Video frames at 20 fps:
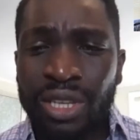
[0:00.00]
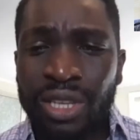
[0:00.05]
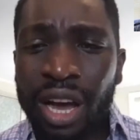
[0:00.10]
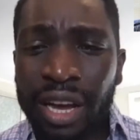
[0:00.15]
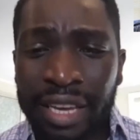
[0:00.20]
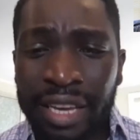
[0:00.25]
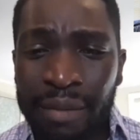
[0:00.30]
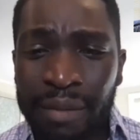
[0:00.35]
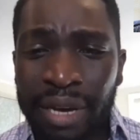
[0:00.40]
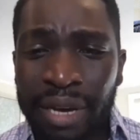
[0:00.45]

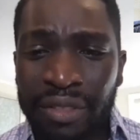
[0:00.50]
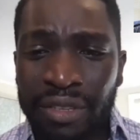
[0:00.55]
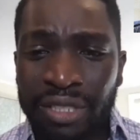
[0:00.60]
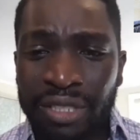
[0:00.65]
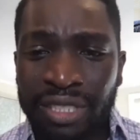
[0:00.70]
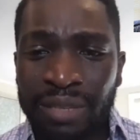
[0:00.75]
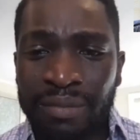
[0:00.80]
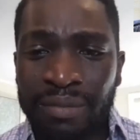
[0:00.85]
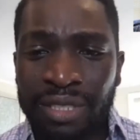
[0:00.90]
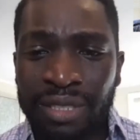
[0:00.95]
talking about their
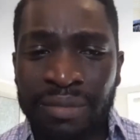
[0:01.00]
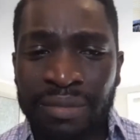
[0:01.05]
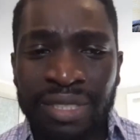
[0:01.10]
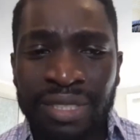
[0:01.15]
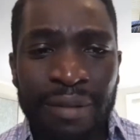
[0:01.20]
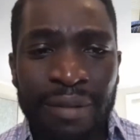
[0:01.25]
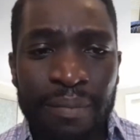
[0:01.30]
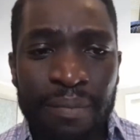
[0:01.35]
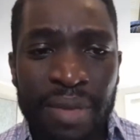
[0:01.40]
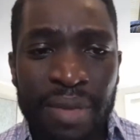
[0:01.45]

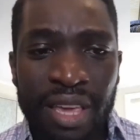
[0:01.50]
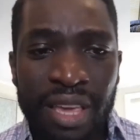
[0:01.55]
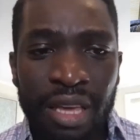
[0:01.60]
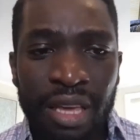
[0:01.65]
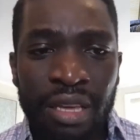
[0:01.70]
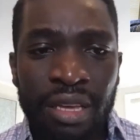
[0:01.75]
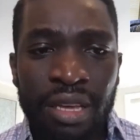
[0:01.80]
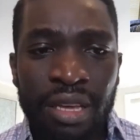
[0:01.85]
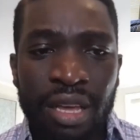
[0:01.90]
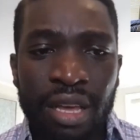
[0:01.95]
symptoms, and
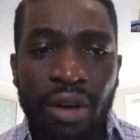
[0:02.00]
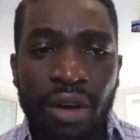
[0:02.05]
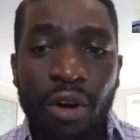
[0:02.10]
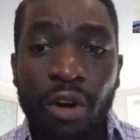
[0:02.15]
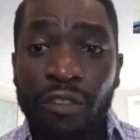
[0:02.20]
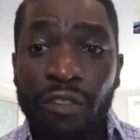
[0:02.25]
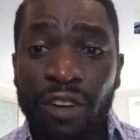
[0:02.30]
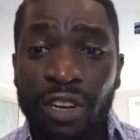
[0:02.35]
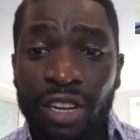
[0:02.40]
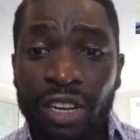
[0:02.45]
being
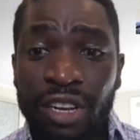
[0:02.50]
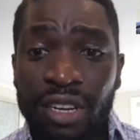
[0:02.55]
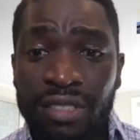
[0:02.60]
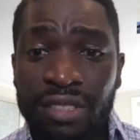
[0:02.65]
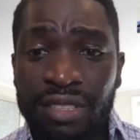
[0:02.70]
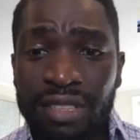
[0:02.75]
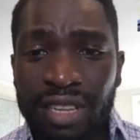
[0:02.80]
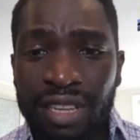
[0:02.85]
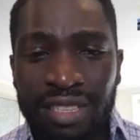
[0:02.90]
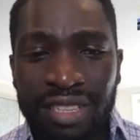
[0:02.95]

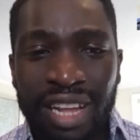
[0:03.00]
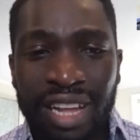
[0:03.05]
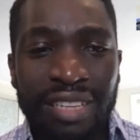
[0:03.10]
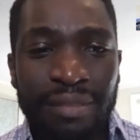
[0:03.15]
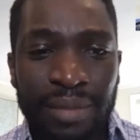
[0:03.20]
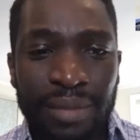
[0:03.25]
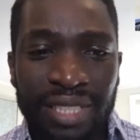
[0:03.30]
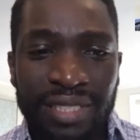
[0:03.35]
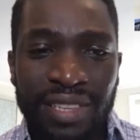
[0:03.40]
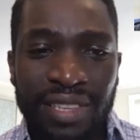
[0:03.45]
overlooked and
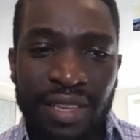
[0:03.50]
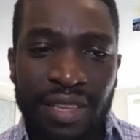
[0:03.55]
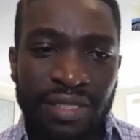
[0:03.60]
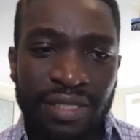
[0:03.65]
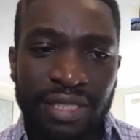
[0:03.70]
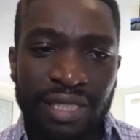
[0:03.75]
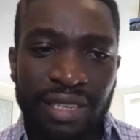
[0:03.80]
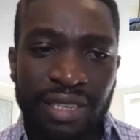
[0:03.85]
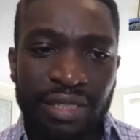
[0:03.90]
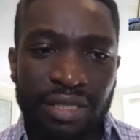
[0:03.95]
not being taken
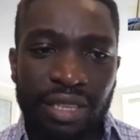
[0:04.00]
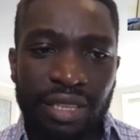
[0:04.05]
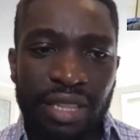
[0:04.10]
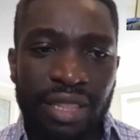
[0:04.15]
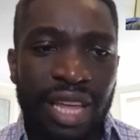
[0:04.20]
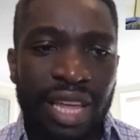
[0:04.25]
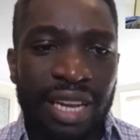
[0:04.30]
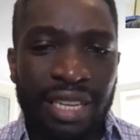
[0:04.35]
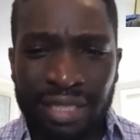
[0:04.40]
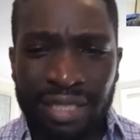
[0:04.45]
seriously.
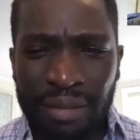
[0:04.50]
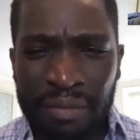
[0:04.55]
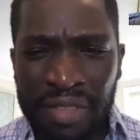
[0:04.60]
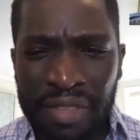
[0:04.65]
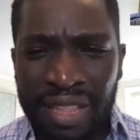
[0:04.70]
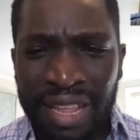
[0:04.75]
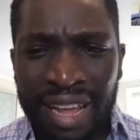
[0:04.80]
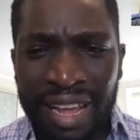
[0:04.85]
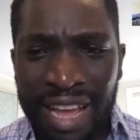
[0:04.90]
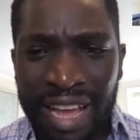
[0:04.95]
That is
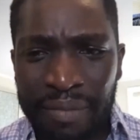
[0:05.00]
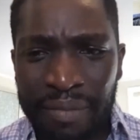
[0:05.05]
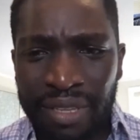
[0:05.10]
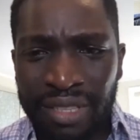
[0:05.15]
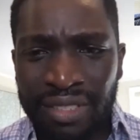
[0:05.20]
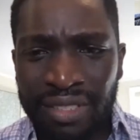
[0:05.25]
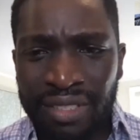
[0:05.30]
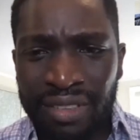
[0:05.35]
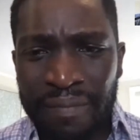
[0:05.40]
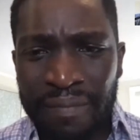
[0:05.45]
something that
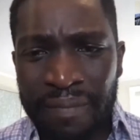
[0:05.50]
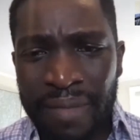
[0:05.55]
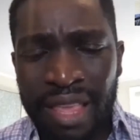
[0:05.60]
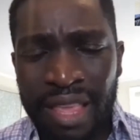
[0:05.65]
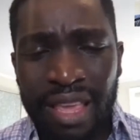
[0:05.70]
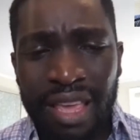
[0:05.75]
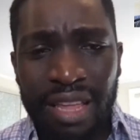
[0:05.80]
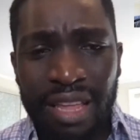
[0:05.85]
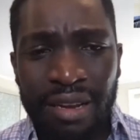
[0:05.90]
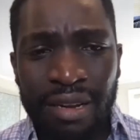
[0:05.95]
happens
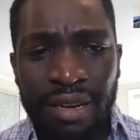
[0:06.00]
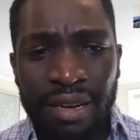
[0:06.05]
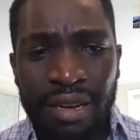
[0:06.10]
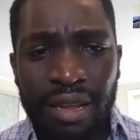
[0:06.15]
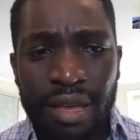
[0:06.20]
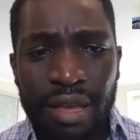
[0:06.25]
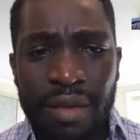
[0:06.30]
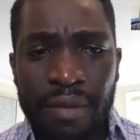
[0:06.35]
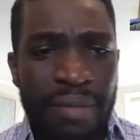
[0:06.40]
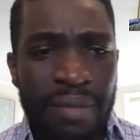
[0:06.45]
in
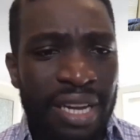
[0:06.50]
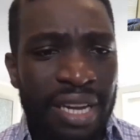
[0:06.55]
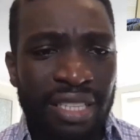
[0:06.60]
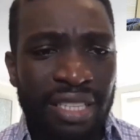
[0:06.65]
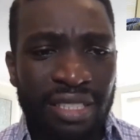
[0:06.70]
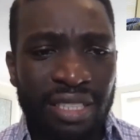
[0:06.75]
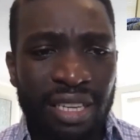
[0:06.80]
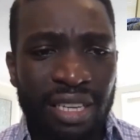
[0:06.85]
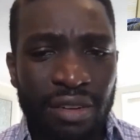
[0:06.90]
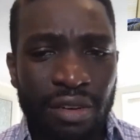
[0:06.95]

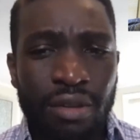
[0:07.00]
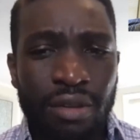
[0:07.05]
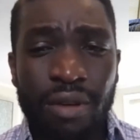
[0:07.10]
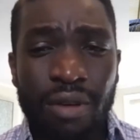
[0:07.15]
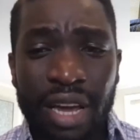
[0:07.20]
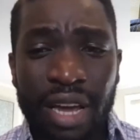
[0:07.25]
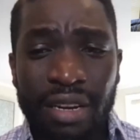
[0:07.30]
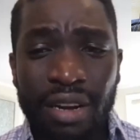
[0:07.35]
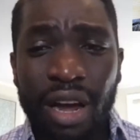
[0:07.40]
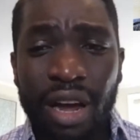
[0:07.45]
medicine
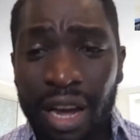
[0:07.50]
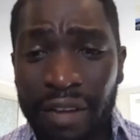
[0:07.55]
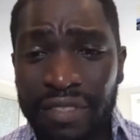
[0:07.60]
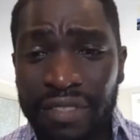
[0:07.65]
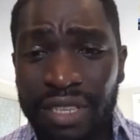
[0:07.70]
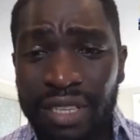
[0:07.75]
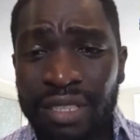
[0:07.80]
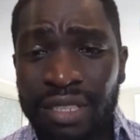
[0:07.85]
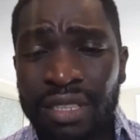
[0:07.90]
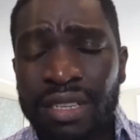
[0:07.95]
quite
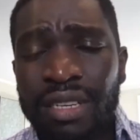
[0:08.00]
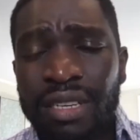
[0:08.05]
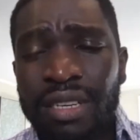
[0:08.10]
often.